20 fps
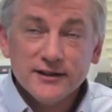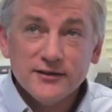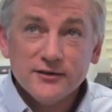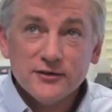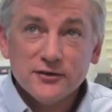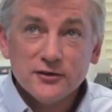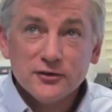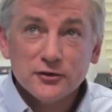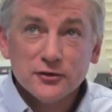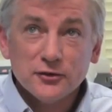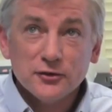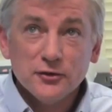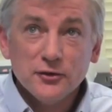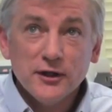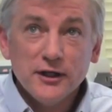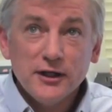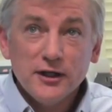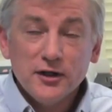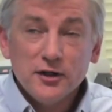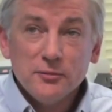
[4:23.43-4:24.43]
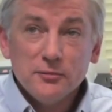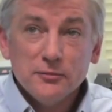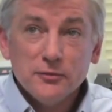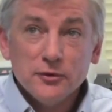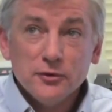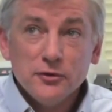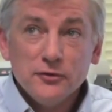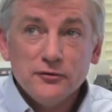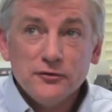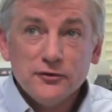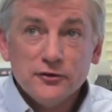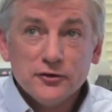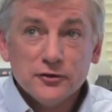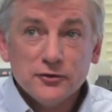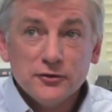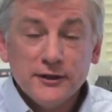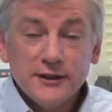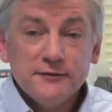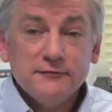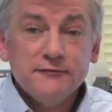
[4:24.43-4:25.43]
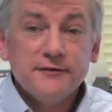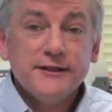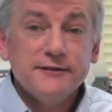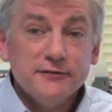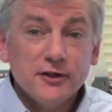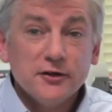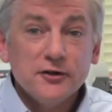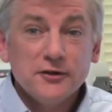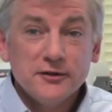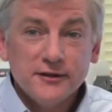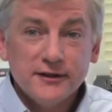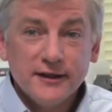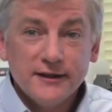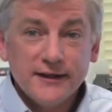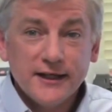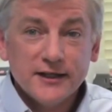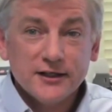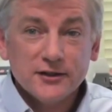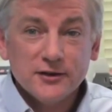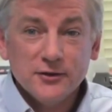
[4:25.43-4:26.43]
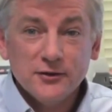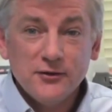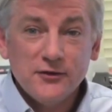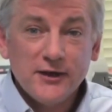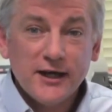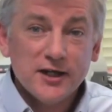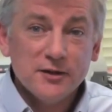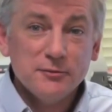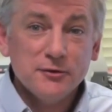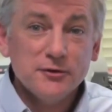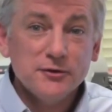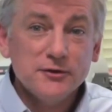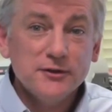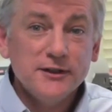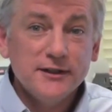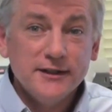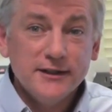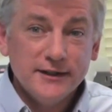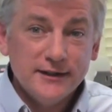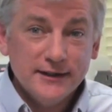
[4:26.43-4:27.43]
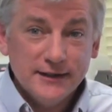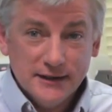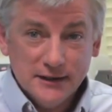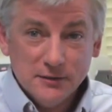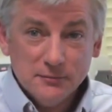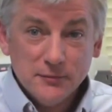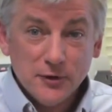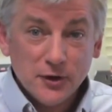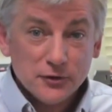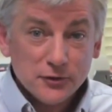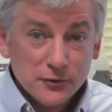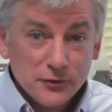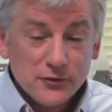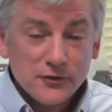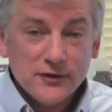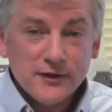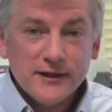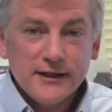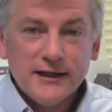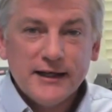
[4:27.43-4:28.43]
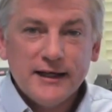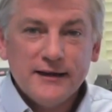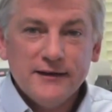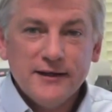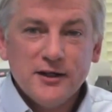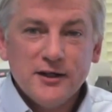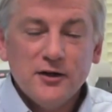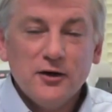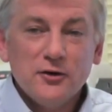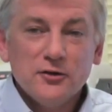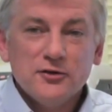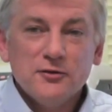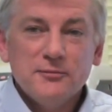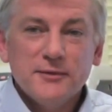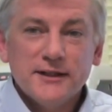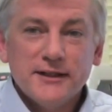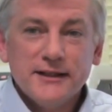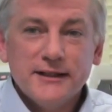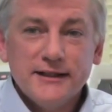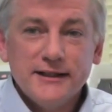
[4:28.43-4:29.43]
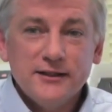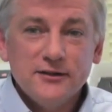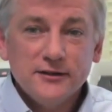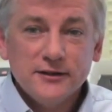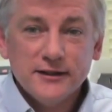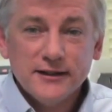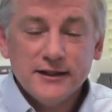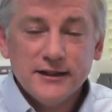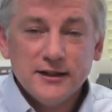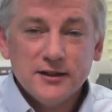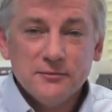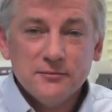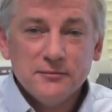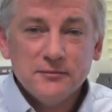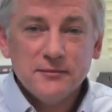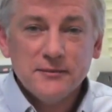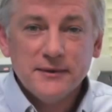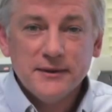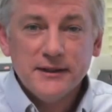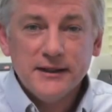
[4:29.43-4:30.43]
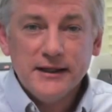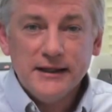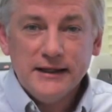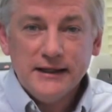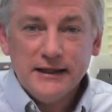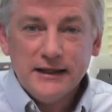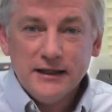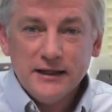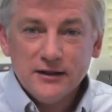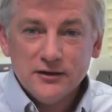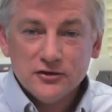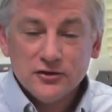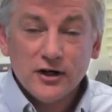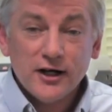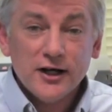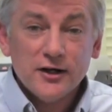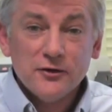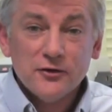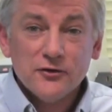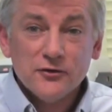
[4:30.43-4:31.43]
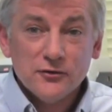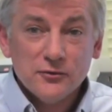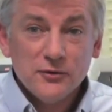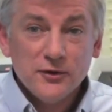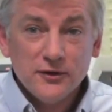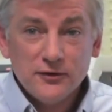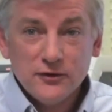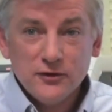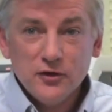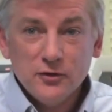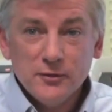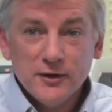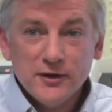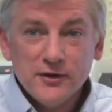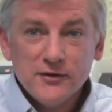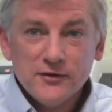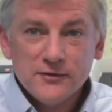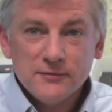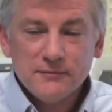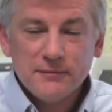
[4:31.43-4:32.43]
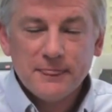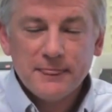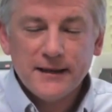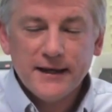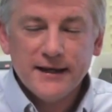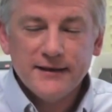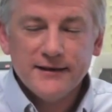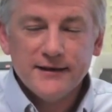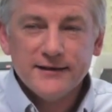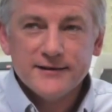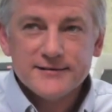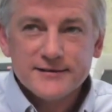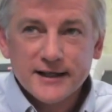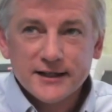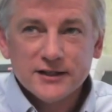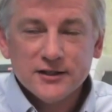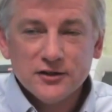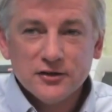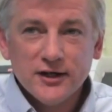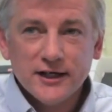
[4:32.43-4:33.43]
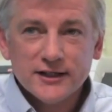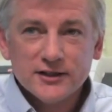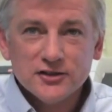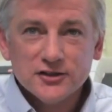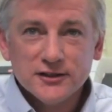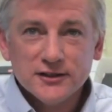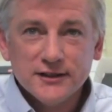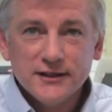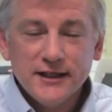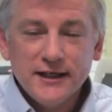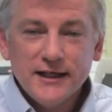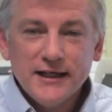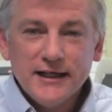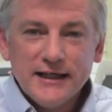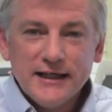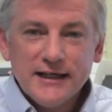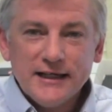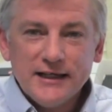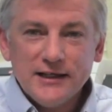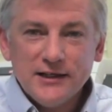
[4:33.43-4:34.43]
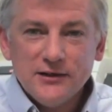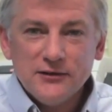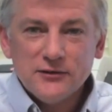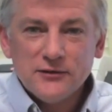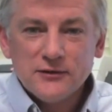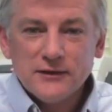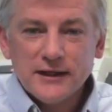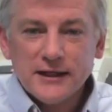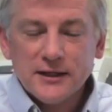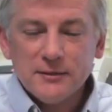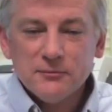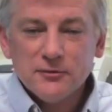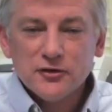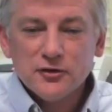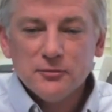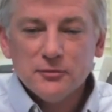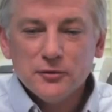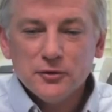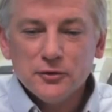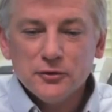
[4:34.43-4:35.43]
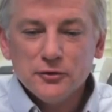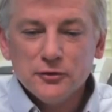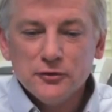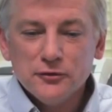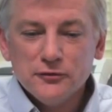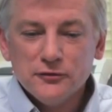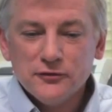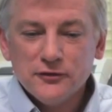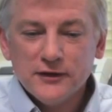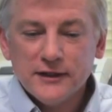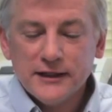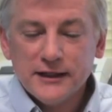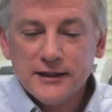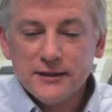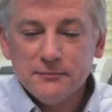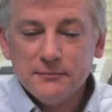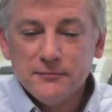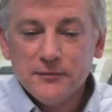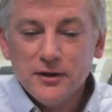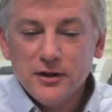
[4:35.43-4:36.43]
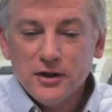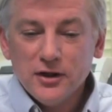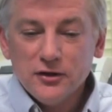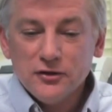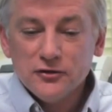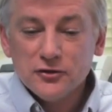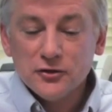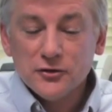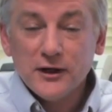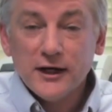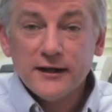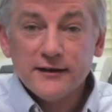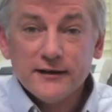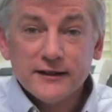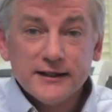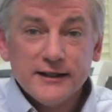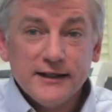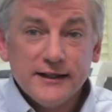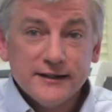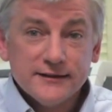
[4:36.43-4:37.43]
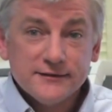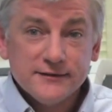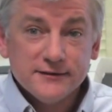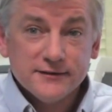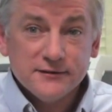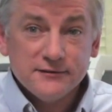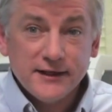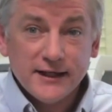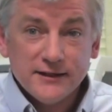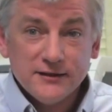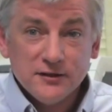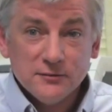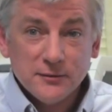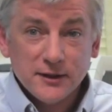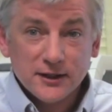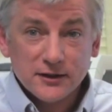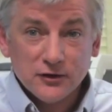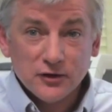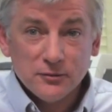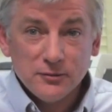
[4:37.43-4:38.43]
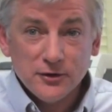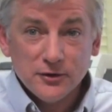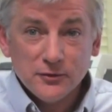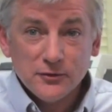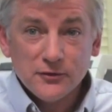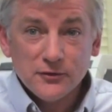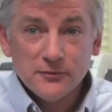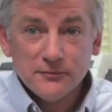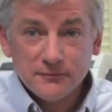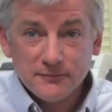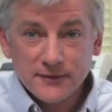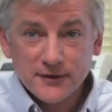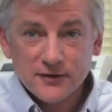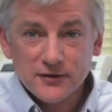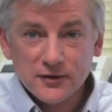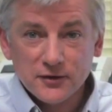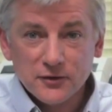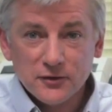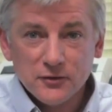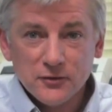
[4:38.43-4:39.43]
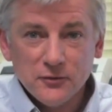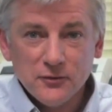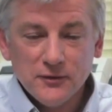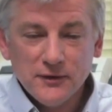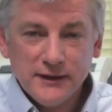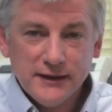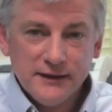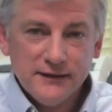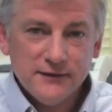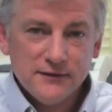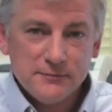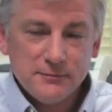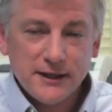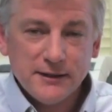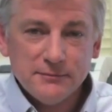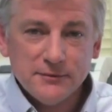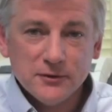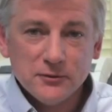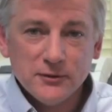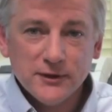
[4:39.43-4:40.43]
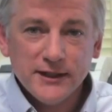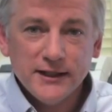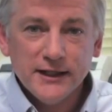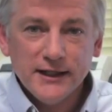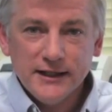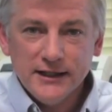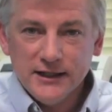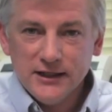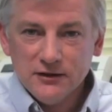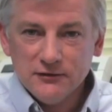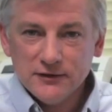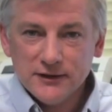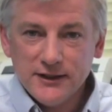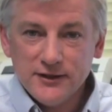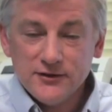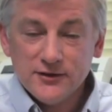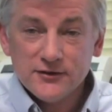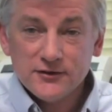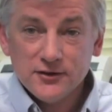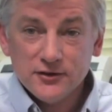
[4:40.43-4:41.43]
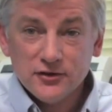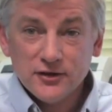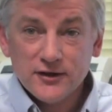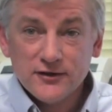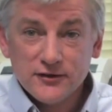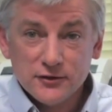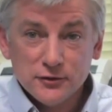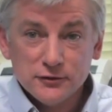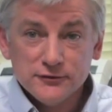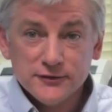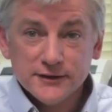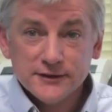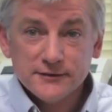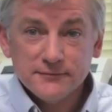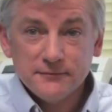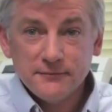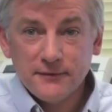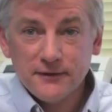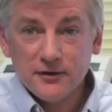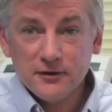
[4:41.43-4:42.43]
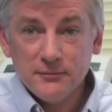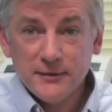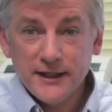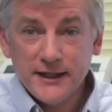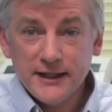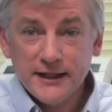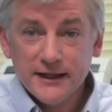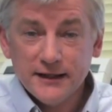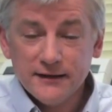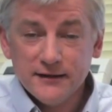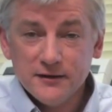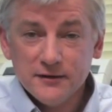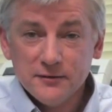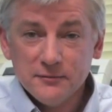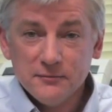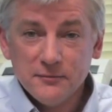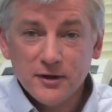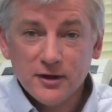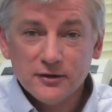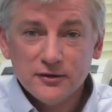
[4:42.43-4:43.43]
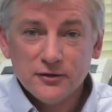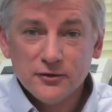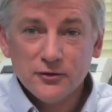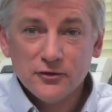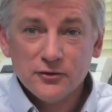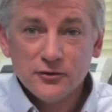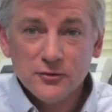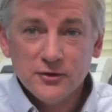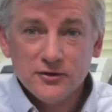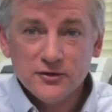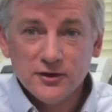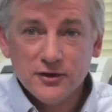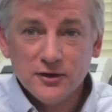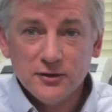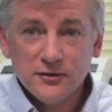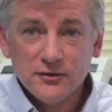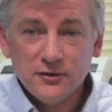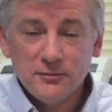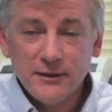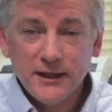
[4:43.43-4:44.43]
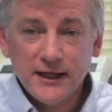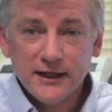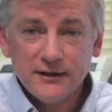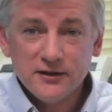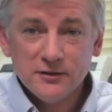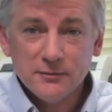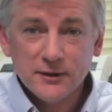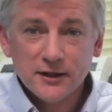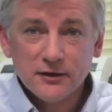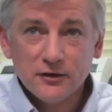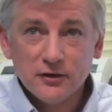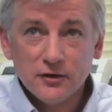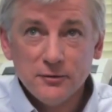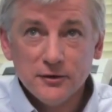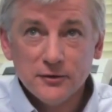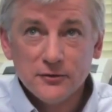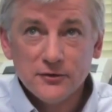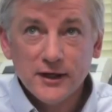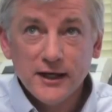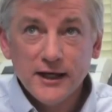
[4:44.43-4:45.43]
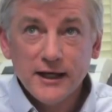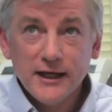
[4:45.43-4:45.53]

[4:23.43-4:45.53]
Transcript: is to move to in vivo, and that includes animal models and then ultimately um, trials with humans. And then a second direction is um, to move um, to other classes of antimicrobials. So in this paper we really just address silver. There are many other molecules which are known to be antimicrobials